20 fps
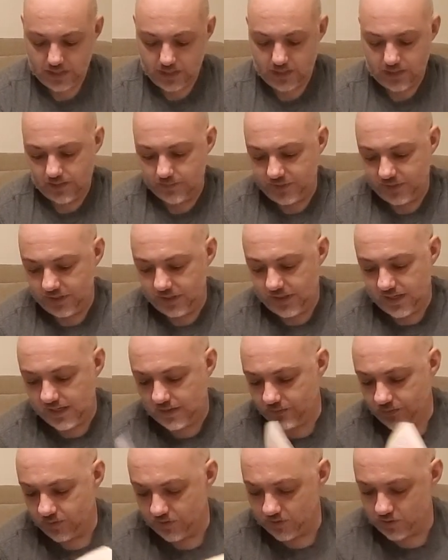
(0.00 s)
A
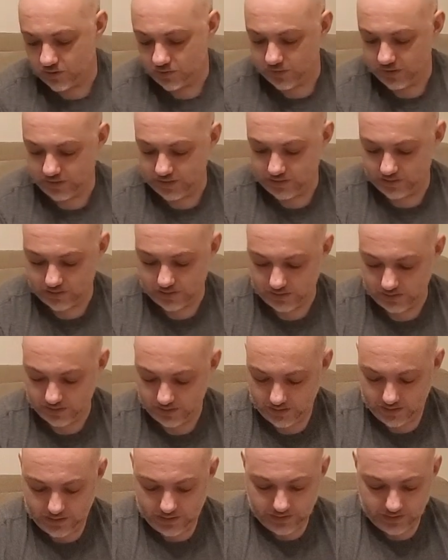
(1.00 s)
lot of what's going on
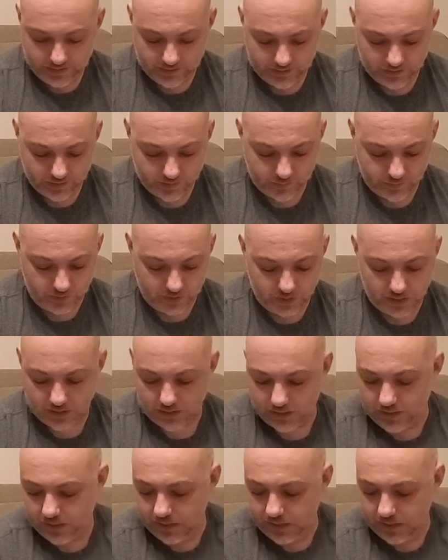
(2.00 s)
in this book